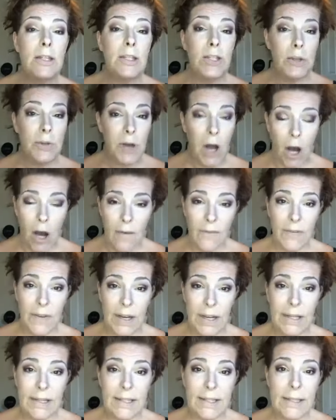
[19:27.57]
Dew
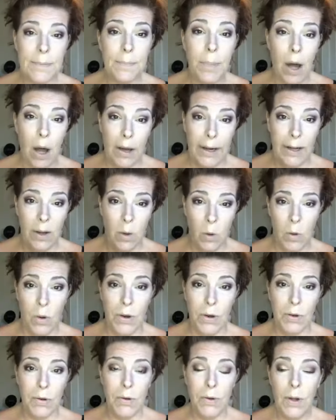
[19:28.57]
Confidence body
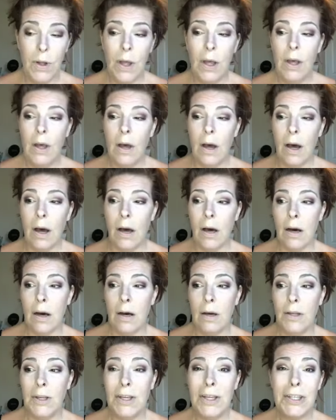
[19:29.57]
oil.
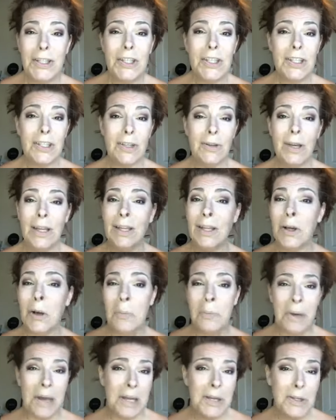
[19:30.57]
You can look
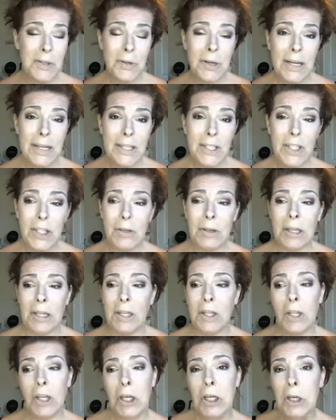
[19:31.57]
on Pinterest, you
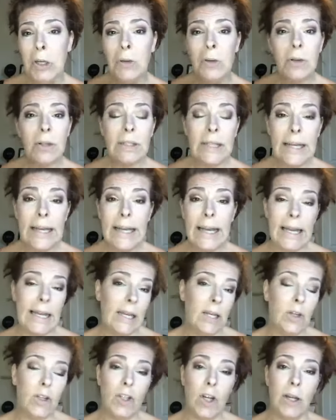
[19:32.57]
can Google it,
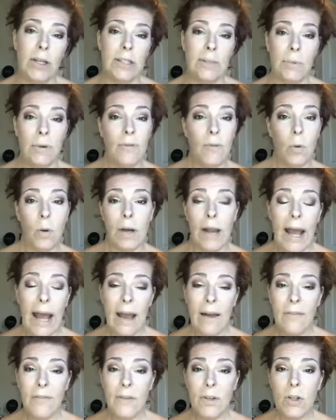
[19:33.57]
and it'll show you some before and
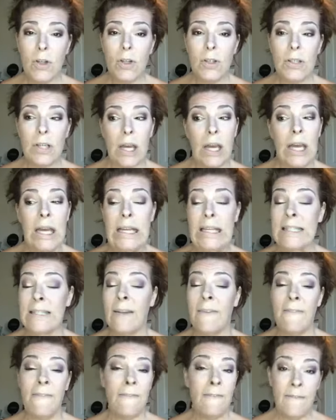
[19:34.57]
afters.
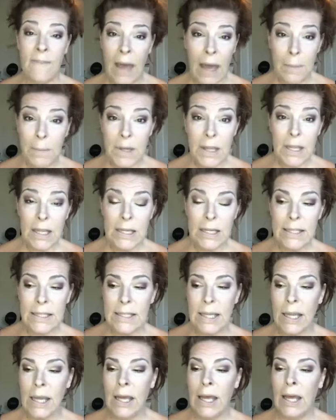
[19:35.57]
It's
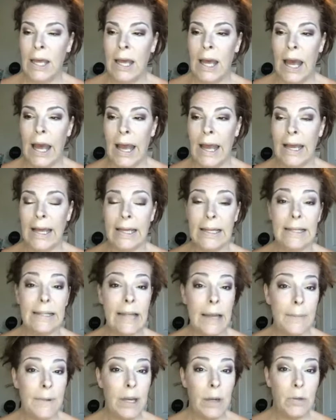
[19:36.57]
fabulous. And
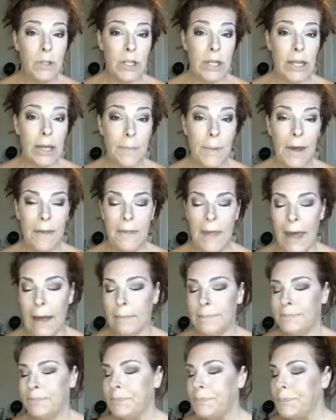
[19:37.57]
let me know what you think about
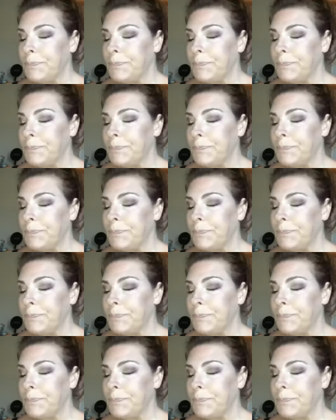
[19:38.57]
that.